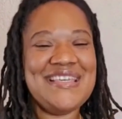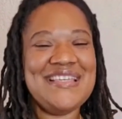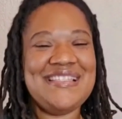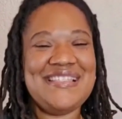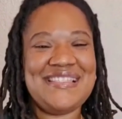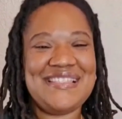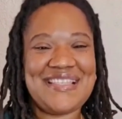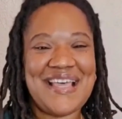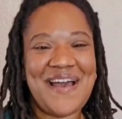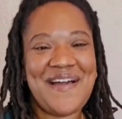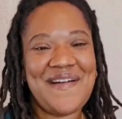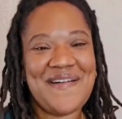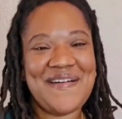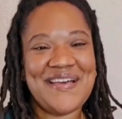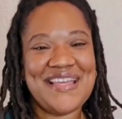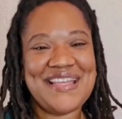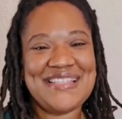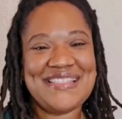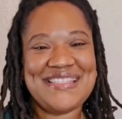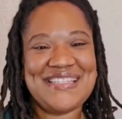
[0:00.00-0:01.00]
So
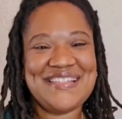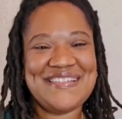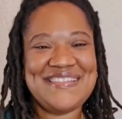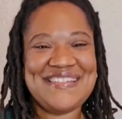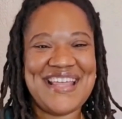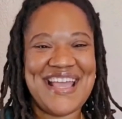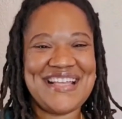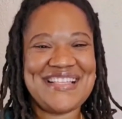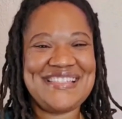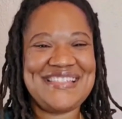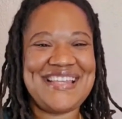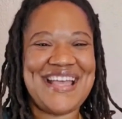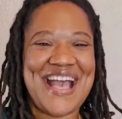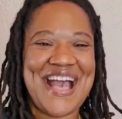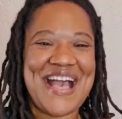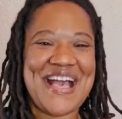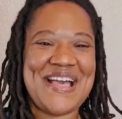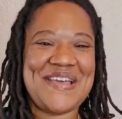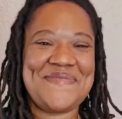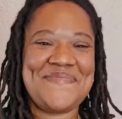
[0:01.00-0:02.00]
until next
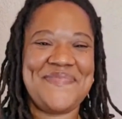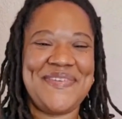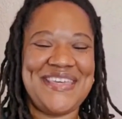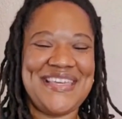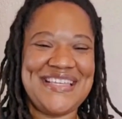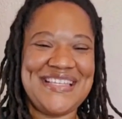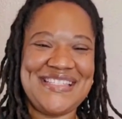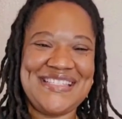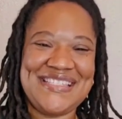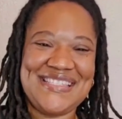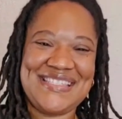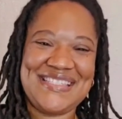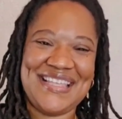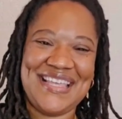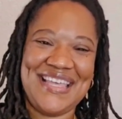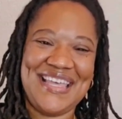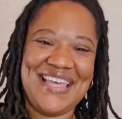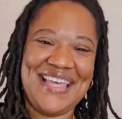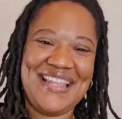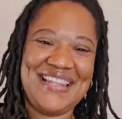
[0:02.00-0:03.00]
time, peace
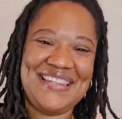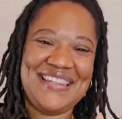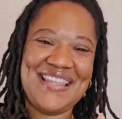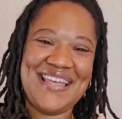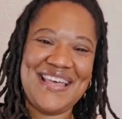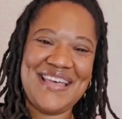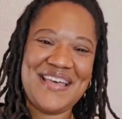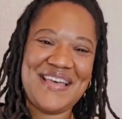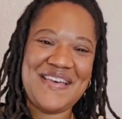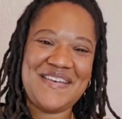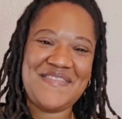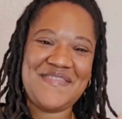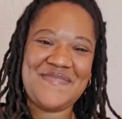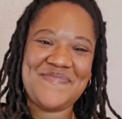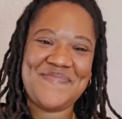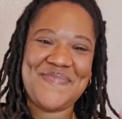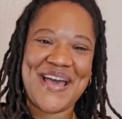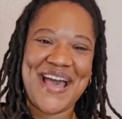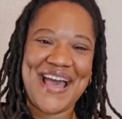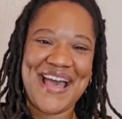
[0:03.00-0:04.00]
and
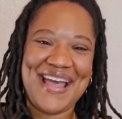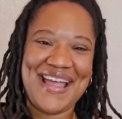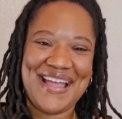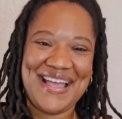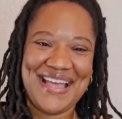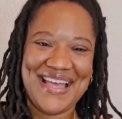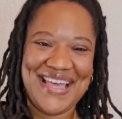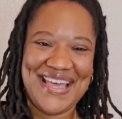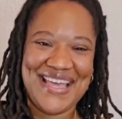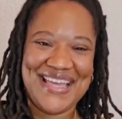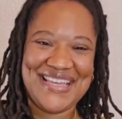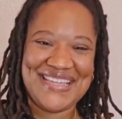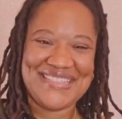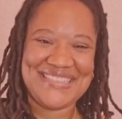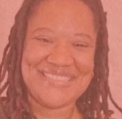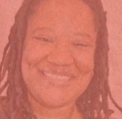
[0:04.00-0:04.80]
love. Bye.